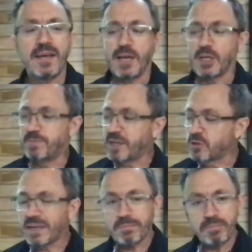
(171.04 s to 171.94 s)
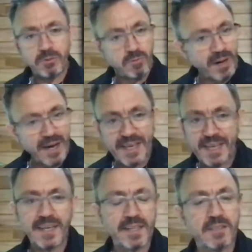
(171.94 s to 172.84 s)
expect to buy their
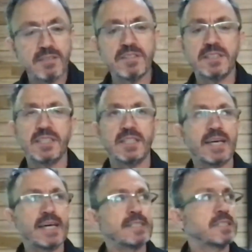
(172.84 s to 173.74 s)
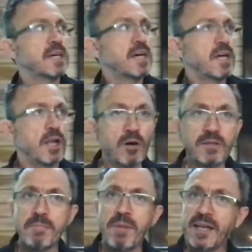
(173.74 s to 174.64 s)
connectivity and loan
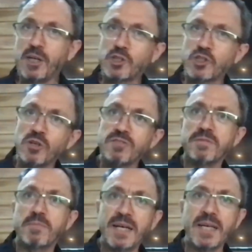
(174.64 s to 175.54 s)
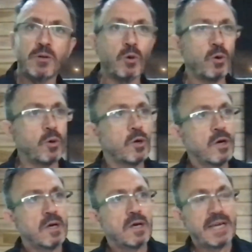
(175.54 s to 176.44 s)
their money or transfer money or
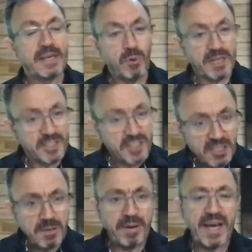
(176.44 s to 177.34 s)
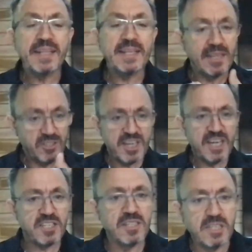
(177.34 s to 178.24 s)
with a brand that they
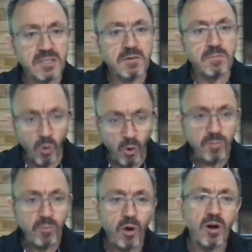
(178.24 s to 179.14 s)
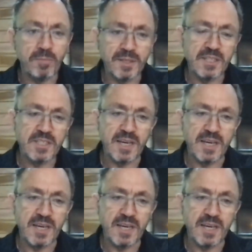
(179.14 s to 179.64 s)
trust is more and more common these